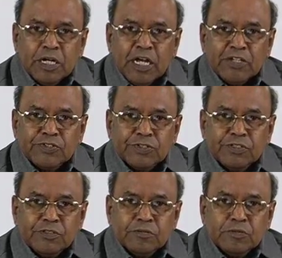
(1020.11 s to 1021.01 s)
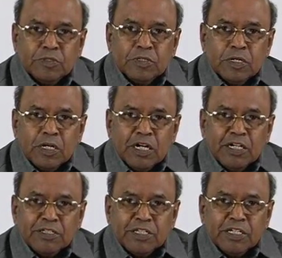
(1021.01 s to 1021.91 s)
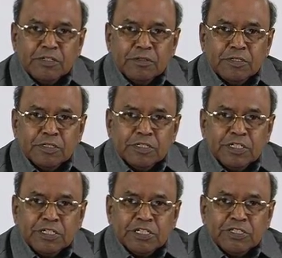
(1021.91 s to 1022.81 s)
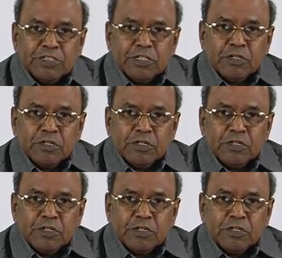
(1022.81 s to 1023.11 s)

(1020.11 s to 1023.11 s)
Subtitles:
as shown, and then it is